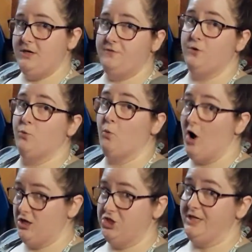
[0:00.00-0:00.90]
if you're
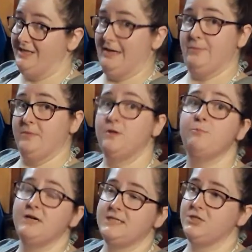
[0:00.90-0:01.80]
washing them.
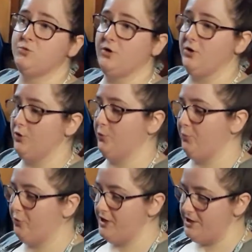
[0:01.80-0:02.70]
But since we're
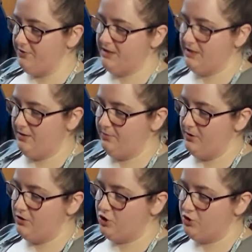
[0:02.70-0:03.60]
pre-doing
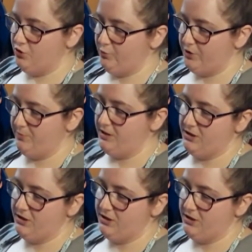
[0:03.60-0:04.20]
them to put them in the